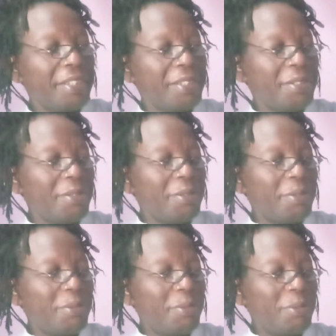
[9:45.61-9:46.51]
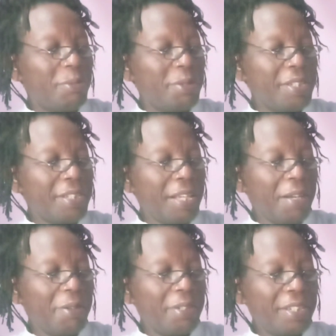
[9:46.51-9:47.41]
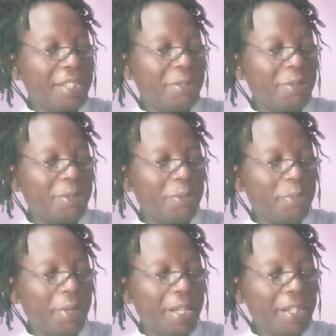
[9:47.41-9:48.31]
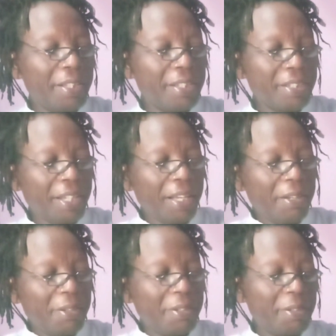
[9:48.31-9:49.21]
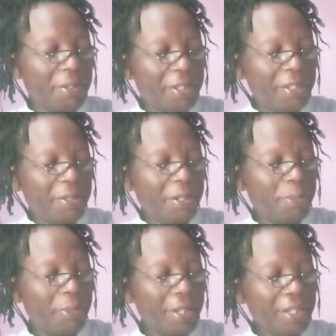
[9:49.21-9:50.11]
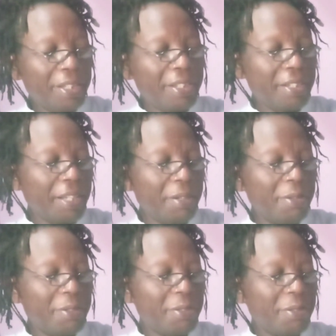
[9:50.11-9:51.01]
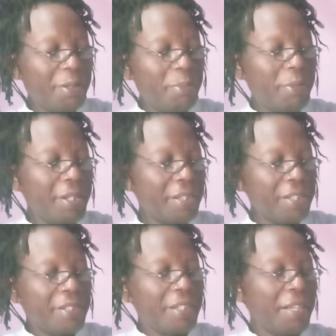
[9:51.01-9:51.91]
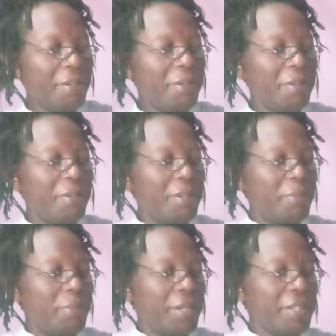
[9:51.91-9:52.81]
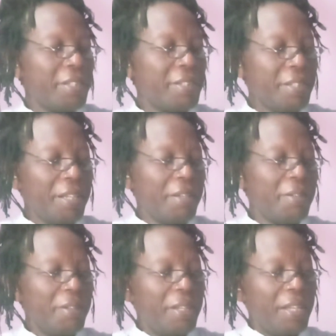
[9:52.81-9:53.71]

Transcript: So which cycle it is to make this cycle, it's gonna make this cycle, it's gonna make this cycle, it's gonna make this cycle.